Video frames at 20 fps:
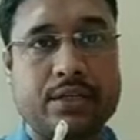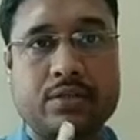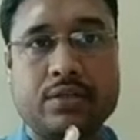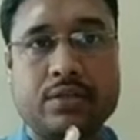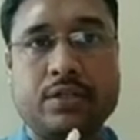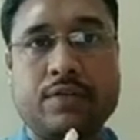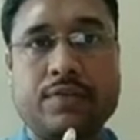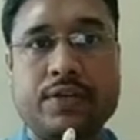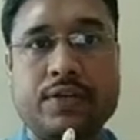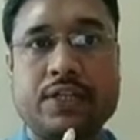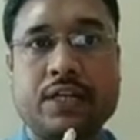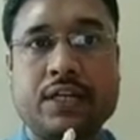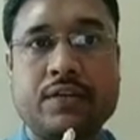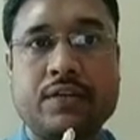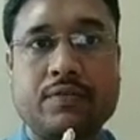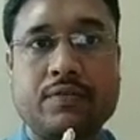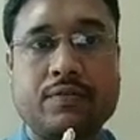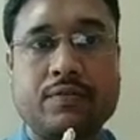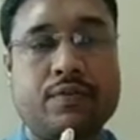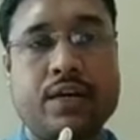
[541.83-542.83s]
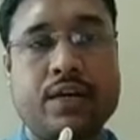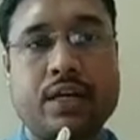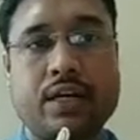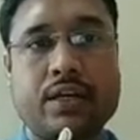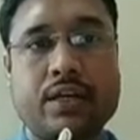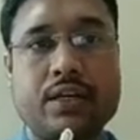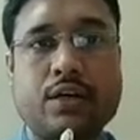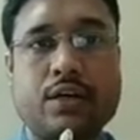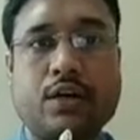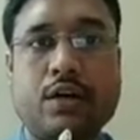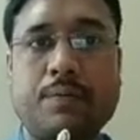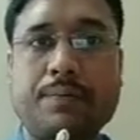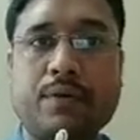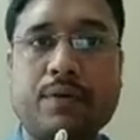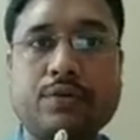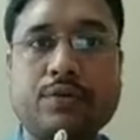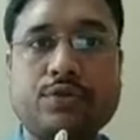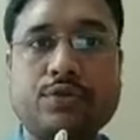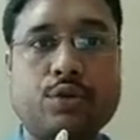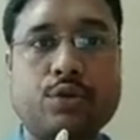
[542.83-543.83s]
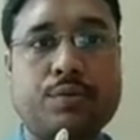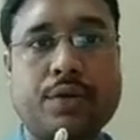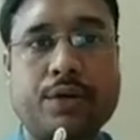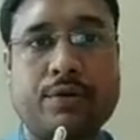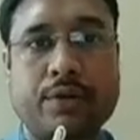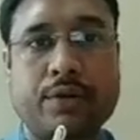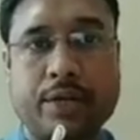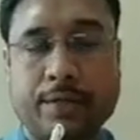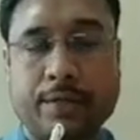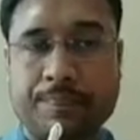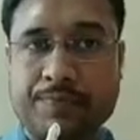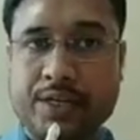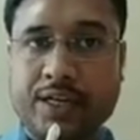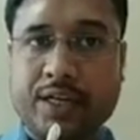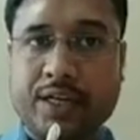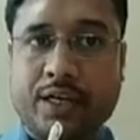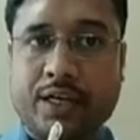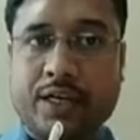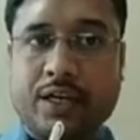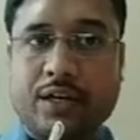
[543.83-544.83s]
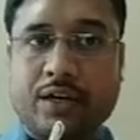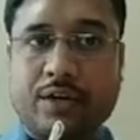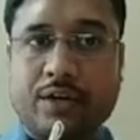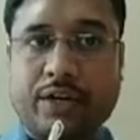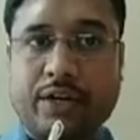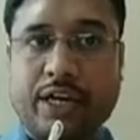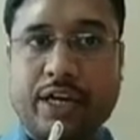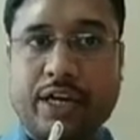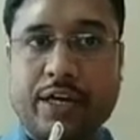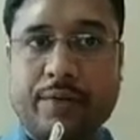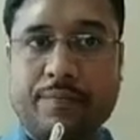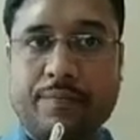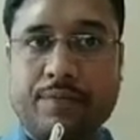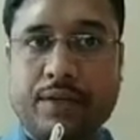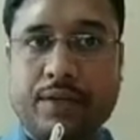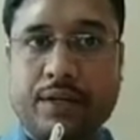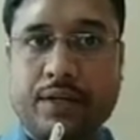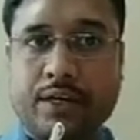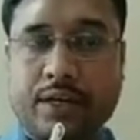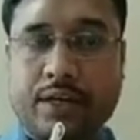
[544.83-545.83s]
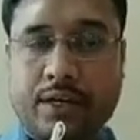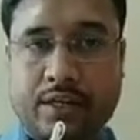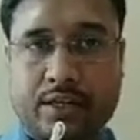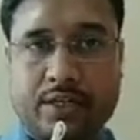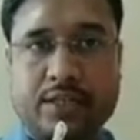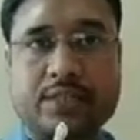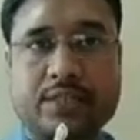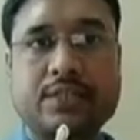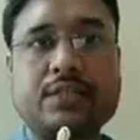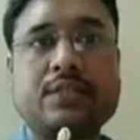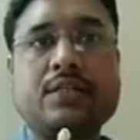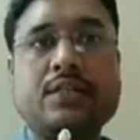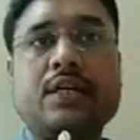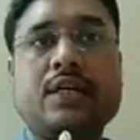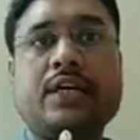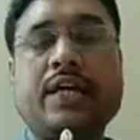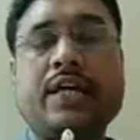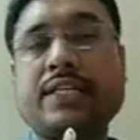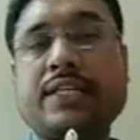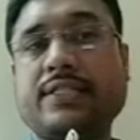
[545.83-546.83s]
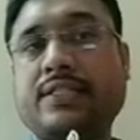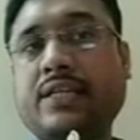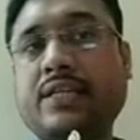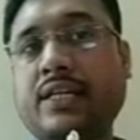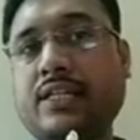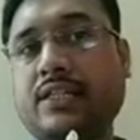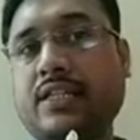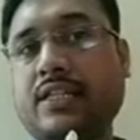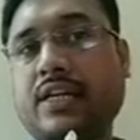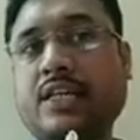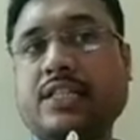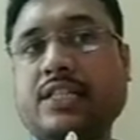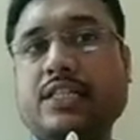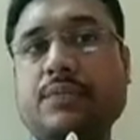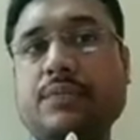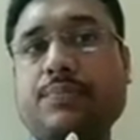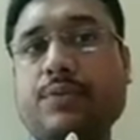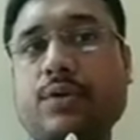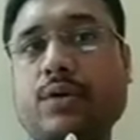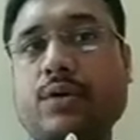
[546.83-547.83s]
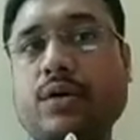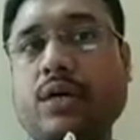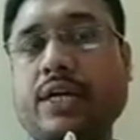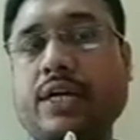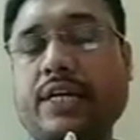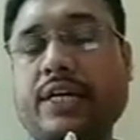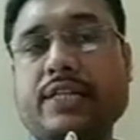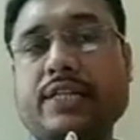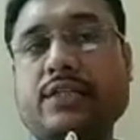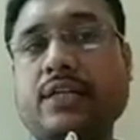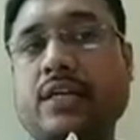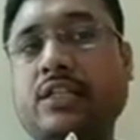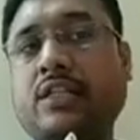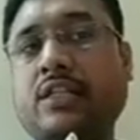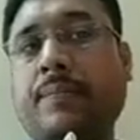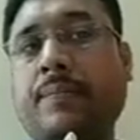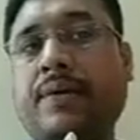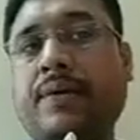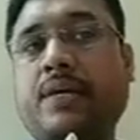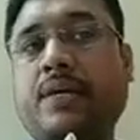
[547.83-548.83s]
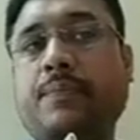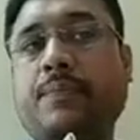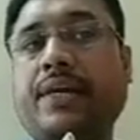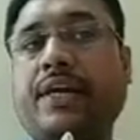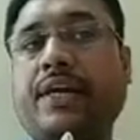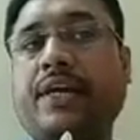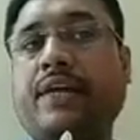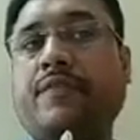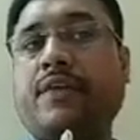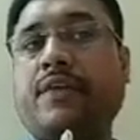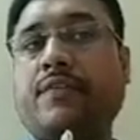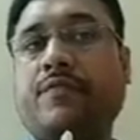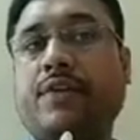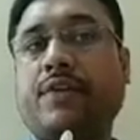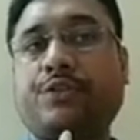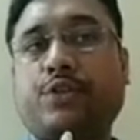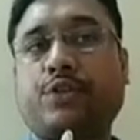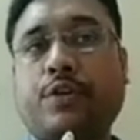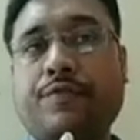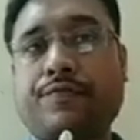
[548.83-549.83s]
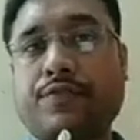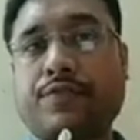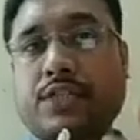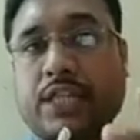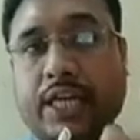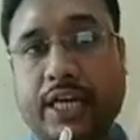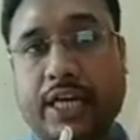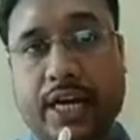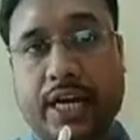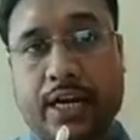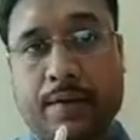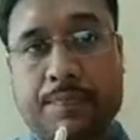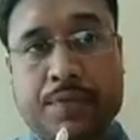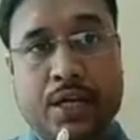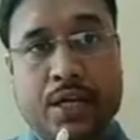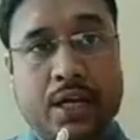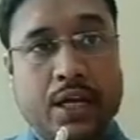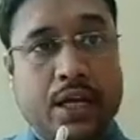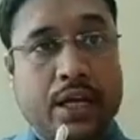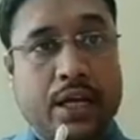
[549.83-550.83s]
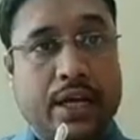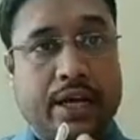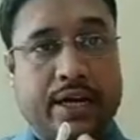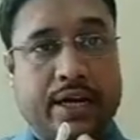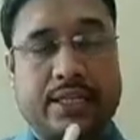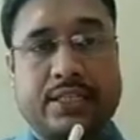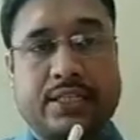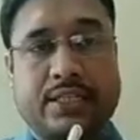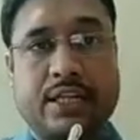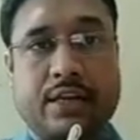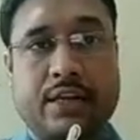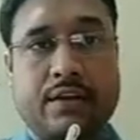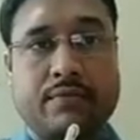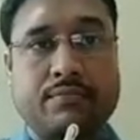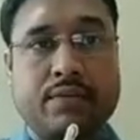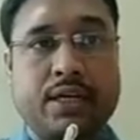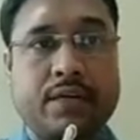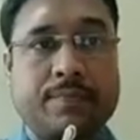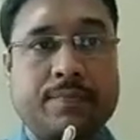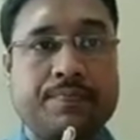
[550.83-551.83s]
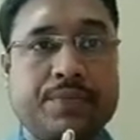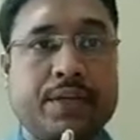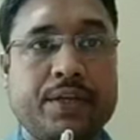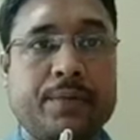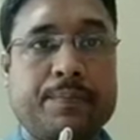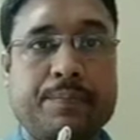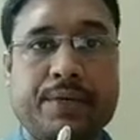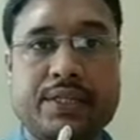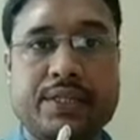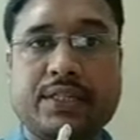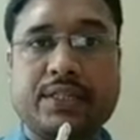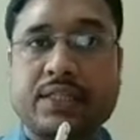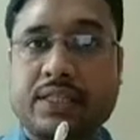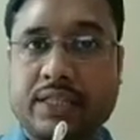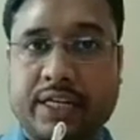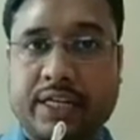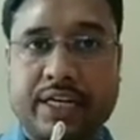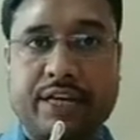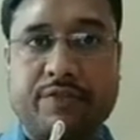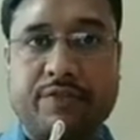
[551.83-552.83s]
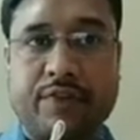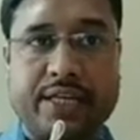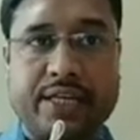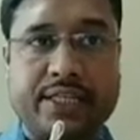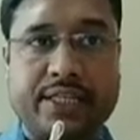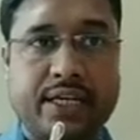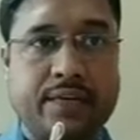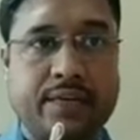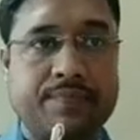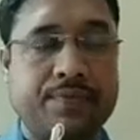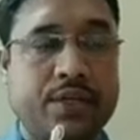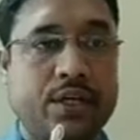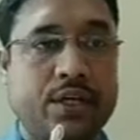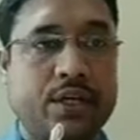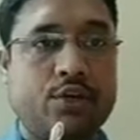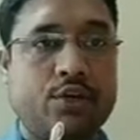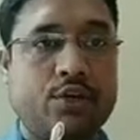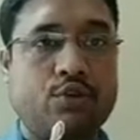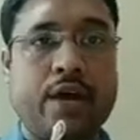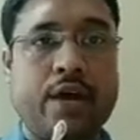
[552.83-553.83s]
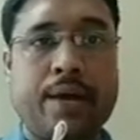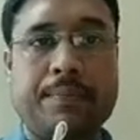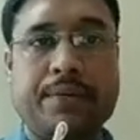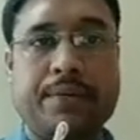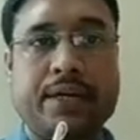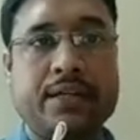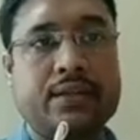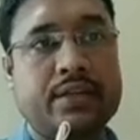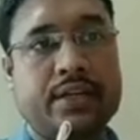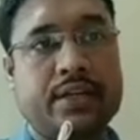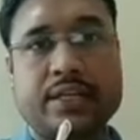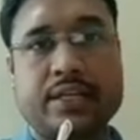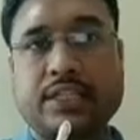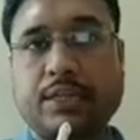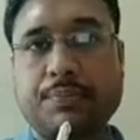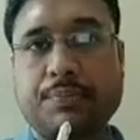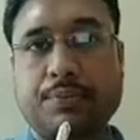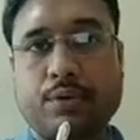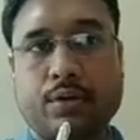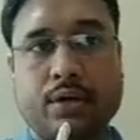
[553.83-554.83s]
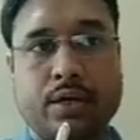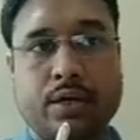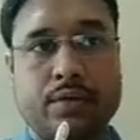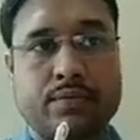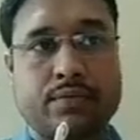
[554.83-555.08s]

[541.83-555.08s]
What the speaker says: division work approx over only. Okay, it has done the reciprocal, it has done the multiplicative inverse of second rational number, means the divisor you have done reciprocal.